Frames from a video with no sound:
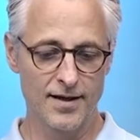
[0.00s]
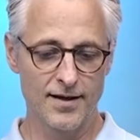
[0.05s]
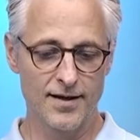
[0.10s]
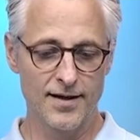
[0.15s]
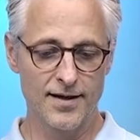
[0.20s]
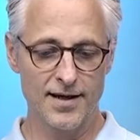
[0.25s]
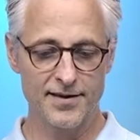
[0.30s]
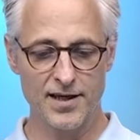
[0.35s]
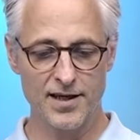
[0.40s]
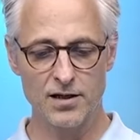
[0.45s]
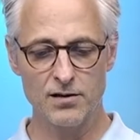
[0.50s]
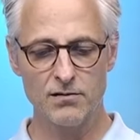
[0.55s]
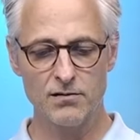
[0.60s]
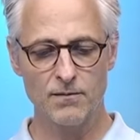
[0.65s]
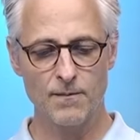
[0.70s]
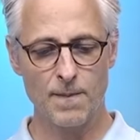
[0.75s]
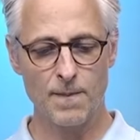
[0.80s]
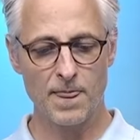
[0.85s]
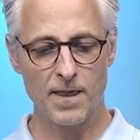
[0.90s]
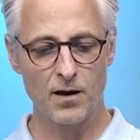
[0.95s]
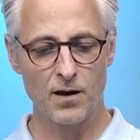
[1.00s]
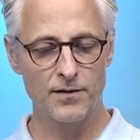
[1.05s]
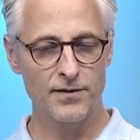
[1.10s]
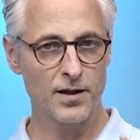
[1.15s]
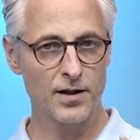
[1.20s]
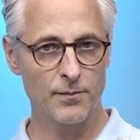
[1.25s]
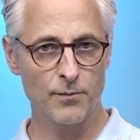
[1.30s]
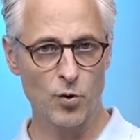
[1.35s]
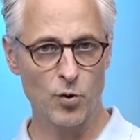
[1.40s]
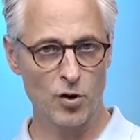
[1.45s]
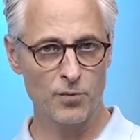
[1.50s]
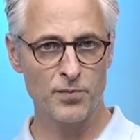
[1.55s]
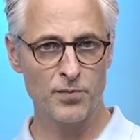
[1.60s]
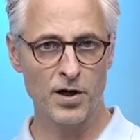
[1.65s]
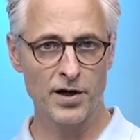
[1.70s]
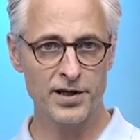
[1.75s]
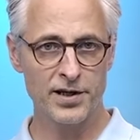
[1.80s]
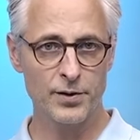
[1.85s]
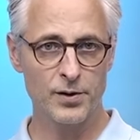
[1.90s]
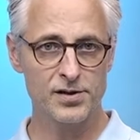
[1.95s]
And then the important
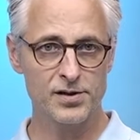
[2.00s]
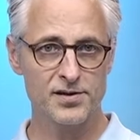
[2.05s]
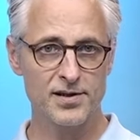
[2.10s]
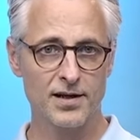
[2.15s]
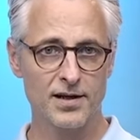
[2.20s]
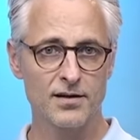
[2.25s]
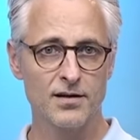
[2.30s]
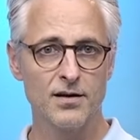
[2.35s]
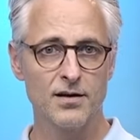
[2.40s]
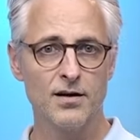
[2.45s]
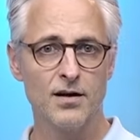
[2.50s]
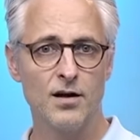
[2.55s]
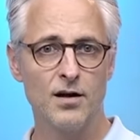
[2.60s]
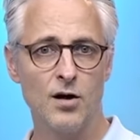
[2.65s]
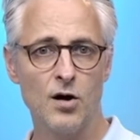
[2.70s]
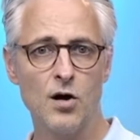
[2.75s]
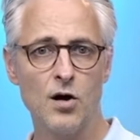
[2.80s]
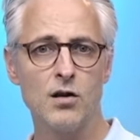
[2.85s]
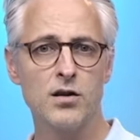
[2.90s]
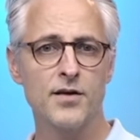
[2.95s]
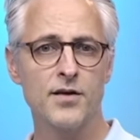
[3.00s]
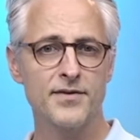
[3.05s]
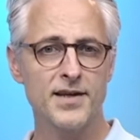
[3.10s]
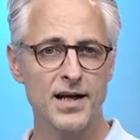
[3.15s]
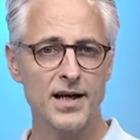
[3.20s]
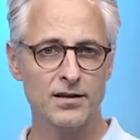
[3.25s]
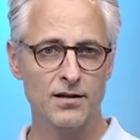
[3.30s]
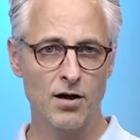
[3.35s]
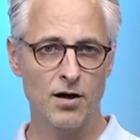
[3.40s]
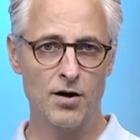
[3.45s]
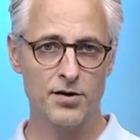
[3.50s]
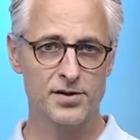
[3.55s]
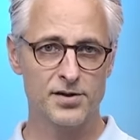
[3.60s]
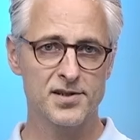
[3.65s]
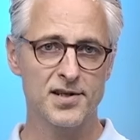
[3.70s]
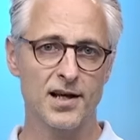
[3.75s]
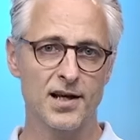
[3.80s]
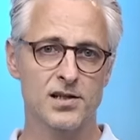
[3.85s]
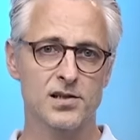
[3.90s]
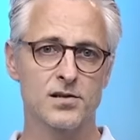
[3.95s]
part here is that all of that
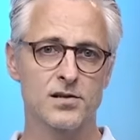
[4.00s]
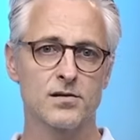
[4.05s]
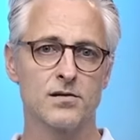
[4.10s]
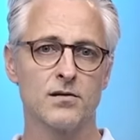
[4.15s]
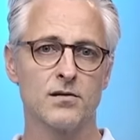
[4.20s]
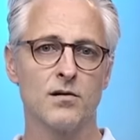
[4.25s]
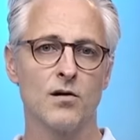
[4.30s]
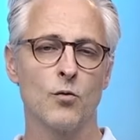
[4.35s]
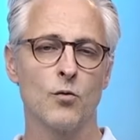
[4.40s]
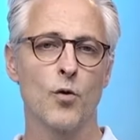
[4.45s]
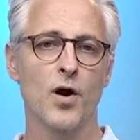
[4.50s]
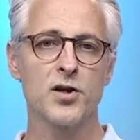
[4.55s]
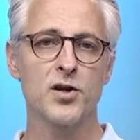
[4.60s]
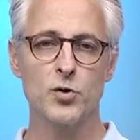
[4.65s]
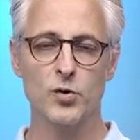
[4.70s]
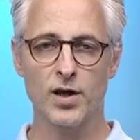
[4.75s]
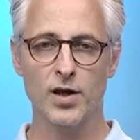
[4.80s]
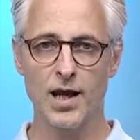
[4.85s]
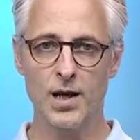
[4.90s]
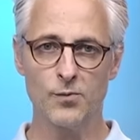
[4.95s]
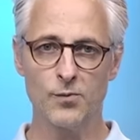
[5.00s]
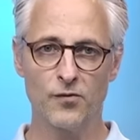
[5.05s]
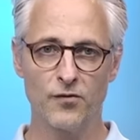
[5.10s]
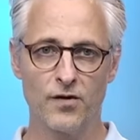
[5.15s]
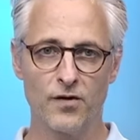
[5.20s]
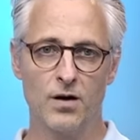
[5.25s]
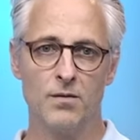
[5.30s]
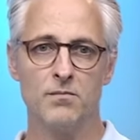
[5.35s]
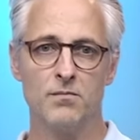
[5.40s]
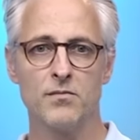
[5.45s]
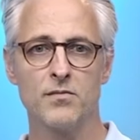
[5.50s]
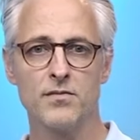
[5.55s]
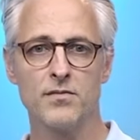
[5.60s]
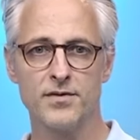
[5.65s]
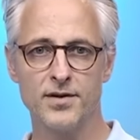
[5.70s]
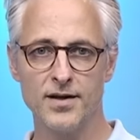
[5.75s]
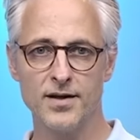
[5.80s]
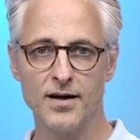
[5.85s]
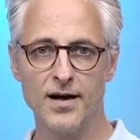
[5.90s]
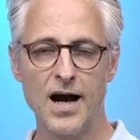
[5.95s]
context where you came from,
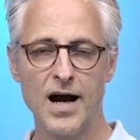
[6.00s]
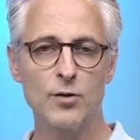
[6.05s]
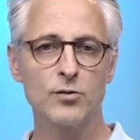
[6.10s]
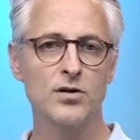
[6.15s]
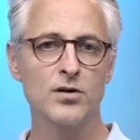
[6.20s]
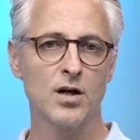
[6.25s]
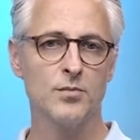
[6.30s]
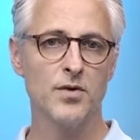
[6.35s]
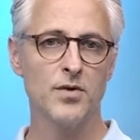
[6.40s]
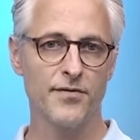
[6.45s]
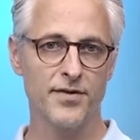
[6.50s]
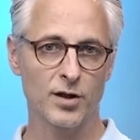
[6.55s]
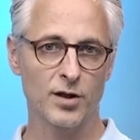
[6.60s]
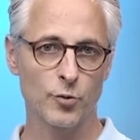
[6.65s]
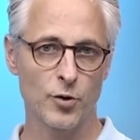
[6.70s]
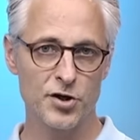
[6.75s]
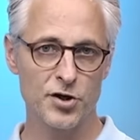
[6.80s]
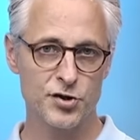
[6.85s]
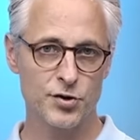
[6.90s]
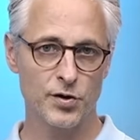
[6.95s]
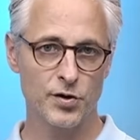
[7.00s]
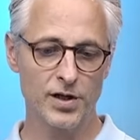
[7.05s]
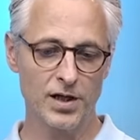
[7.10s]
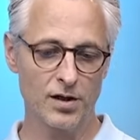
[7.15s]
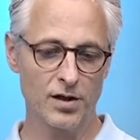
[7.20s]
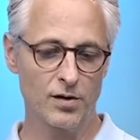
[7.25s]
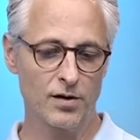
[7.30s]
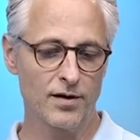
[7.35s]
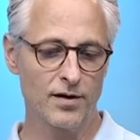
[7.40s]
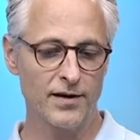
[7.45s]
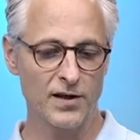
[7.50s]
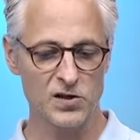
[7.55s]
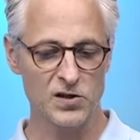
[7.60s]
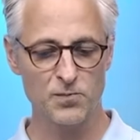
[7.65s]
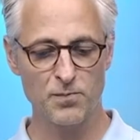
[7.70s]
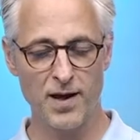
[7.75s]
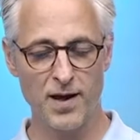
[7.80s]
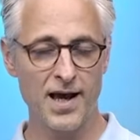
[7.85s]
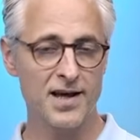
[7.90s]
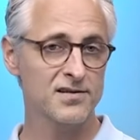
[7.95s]
the outcome of the questionnaire, is
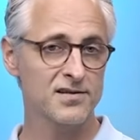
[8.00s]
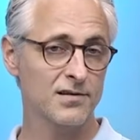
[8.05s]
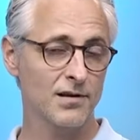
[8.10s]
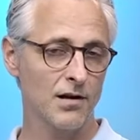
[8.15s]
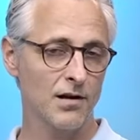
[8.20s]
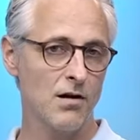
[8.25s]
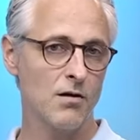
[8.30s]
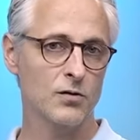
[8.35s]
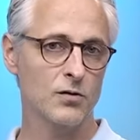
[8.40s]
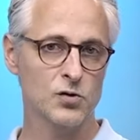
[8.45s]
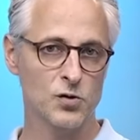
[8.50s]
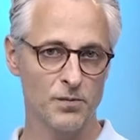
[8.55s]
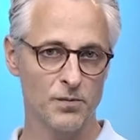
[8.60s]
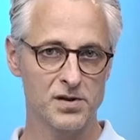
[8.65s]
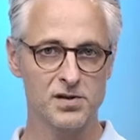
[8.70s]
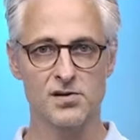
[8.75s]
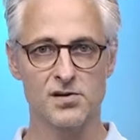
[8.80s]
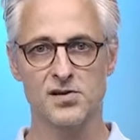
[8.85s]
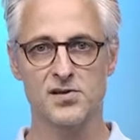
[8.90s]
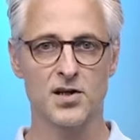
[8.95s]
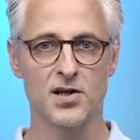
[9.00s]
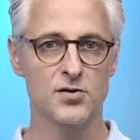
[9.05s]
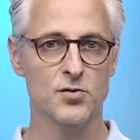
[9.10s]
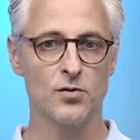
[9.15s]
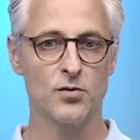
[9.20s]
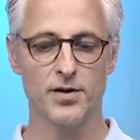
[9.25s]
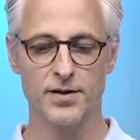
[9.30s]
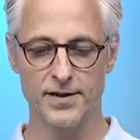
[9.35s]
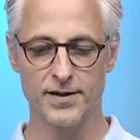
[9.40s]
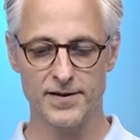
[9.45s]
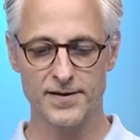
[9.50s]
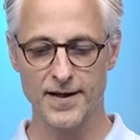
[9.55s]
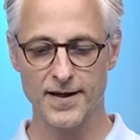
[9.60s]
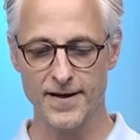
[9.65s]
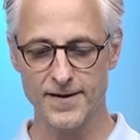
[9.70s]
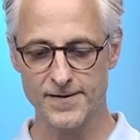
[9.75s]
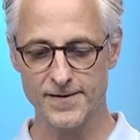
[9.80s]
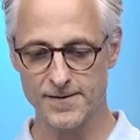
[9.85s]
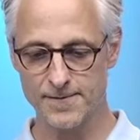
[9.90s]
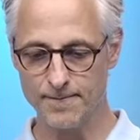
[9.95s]
passed along to Business Central in this
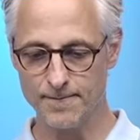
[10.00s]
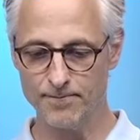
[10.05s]
case.